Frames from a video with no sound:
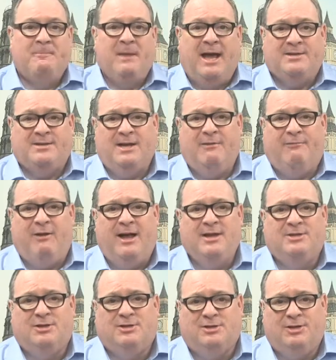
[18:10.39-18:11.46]
And so your
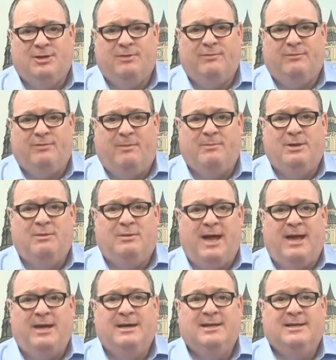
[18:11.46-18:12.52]
flights are from the
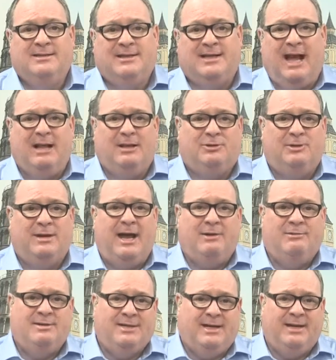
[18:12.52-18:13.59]
UK to Calgary and
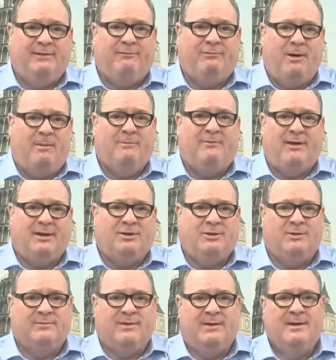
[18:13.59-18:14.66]
returning from
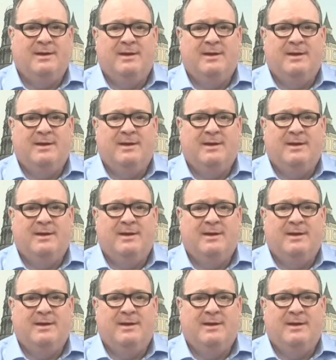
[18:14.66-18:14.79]
Vancouver.